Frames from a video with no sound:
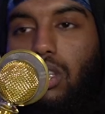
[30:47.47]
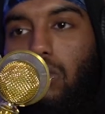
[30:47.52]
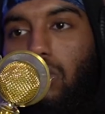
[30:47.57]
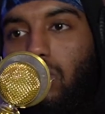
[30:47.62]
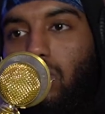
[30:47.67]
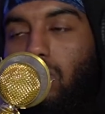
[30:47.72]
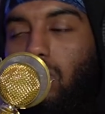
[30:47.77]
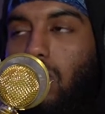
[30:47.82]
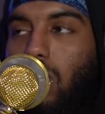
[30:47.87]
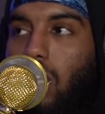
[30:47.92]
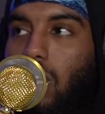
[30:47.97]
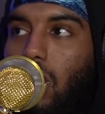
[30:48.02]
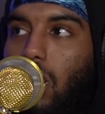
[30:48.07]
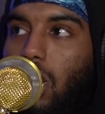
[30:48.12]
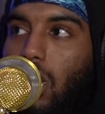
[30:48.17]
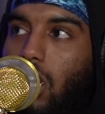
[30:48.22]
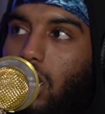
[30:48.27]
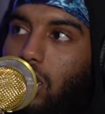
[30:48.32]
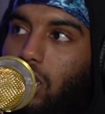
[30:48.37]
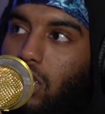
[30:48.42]
I think it was
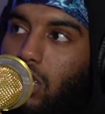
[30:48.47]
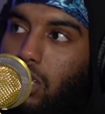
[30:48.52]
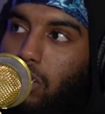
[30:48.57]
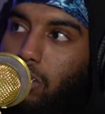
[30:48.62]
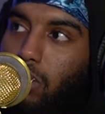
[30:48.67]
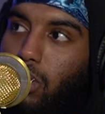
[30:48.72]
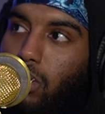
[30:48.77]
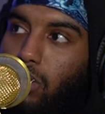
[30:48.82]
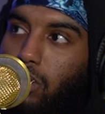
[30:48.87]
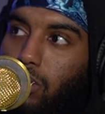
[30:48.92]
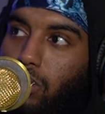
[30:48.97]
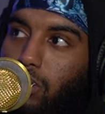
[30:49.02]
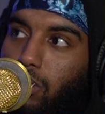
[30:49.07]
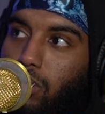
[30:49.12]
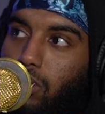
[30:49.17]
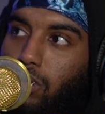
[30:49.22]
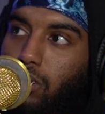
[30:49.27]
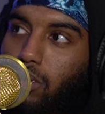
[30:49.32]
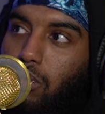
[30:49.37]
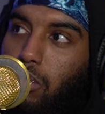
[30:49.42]
2018, bro.
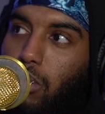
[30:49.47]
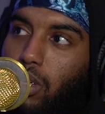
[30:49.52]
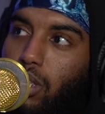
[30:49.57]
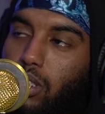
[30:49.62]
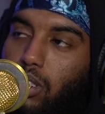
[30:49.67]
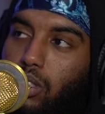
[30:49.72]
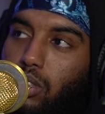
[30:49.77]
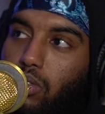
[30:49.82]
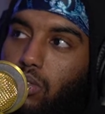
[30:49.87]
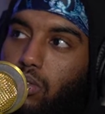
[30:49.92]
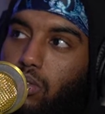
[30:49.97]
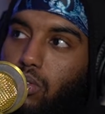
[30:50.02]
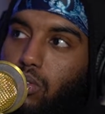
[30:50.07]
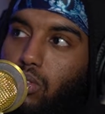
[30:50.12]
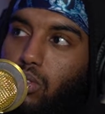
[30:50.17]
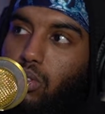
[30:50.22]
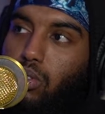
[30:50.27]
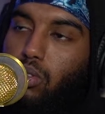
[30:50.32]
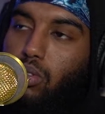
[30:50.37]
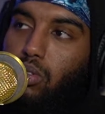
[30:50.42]
March,
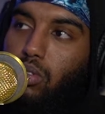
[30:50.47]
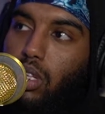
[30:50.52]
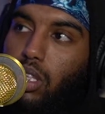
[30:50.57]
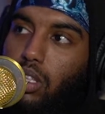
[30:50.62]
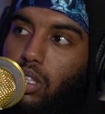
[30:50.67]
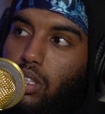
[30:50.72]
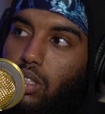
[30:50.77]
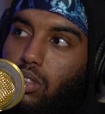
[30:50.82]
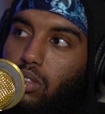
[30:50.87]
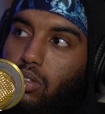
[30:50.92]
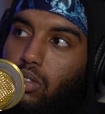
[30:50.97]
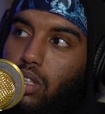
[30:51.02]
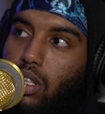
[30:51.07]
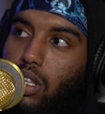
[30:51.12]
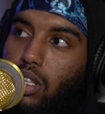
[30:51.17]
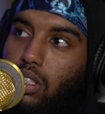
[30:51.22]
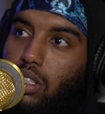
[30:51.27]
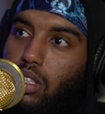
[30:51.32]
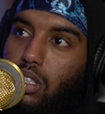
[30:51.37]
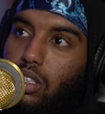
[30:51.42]
June, I think,
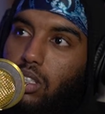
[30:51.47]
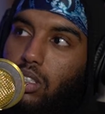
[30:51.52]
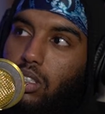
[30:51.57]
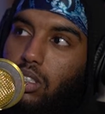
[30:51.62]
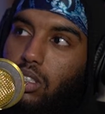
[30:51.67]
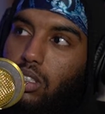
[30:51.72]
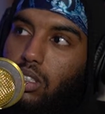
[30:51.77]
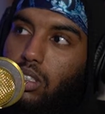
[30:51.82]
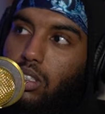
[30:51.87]
2018.